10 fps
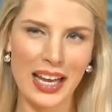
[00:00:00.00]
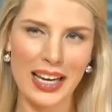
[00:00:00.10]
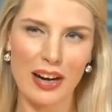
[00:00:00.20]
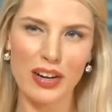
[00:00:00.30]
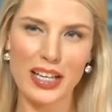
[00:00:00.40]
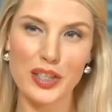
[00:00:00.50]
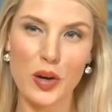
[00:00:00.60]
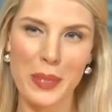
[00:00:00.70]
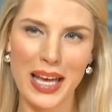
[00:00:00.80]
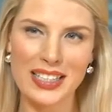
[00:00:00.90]
Now, Rhett,
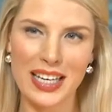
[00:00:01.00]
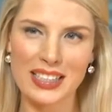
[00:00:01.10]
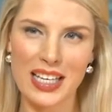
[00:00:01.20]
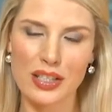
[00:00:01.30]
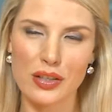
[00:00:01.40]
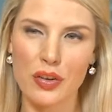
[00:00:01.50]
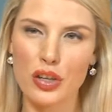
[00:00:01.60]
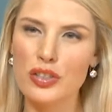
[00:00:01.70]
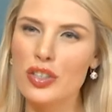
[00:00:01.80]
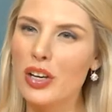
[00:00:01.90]
your mandate has a
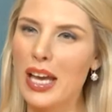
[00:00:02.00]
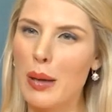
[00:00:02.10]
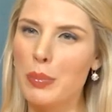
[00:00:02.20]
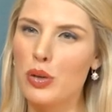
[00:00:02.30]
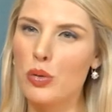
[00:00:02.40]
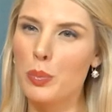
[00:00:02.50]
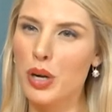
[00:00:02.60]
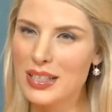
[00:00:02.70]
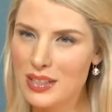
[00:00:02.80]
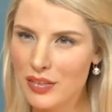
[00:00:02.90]
focus on capital
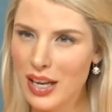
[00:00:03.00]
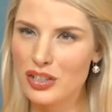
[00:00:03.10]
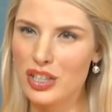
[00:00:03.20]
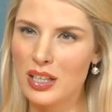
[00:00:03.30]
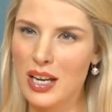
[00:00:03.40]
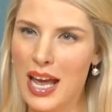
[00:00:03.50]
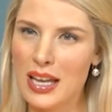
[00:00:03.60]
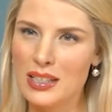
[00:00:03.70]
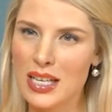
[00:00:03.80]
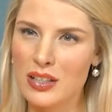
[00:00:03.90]
preservation
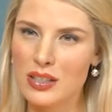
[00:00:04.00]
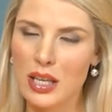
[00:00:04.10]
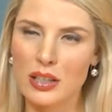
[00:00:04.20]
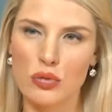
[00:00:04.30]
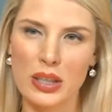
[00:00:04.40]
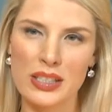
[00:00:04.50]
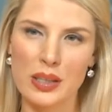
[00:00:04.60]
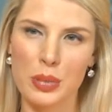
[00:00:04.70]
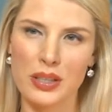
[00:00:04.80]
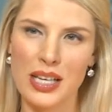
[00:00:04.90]
and downside
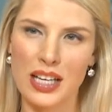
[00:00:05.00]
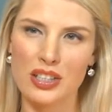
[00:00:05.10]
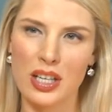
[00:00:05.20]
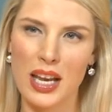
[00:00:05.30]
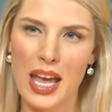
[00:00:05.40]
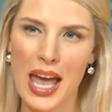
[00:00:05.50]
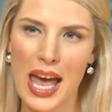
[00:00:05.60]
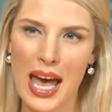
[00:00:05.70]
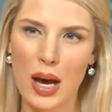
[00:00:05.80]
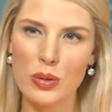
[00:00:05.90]
risk protection.
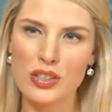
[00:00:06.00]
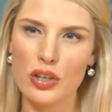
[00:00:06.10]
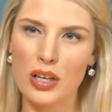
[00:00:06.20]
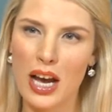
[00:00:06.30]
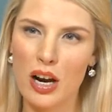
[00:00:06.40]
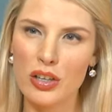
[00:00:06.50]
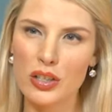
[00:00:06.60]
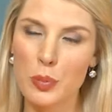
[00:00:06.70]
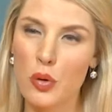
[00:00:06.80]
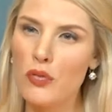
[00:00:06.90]
How is your
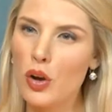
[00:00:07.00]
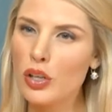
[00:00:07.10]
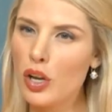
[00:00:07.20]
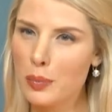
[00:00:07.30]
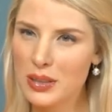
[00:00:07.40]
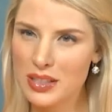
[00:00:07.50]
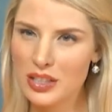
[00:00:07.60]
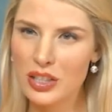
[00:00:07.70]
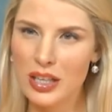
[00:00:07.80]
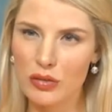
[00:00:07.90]
current portfolio
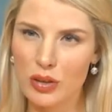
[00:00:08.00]
positioning